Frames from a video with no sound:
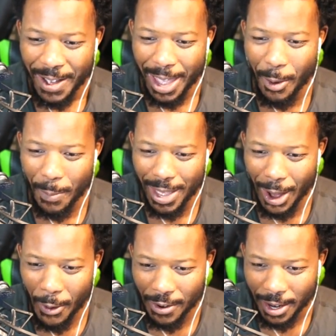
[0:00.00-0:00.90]
it would be
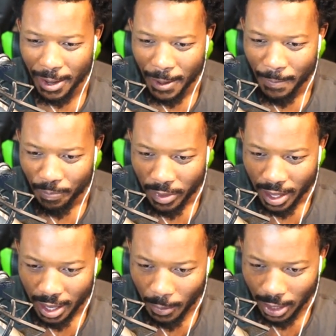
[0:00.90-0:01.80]
over.
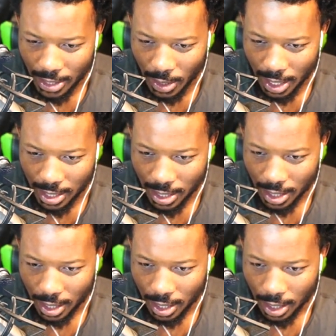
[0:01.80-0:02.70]
Come on, let's do this.
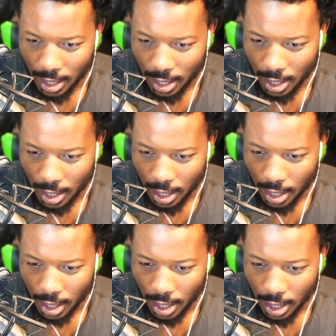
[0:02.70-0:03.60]

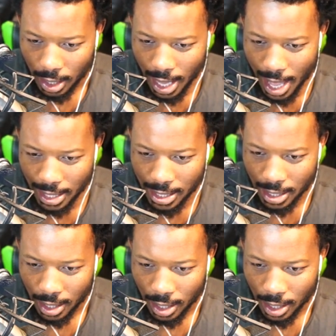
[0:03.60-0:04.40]
Yes!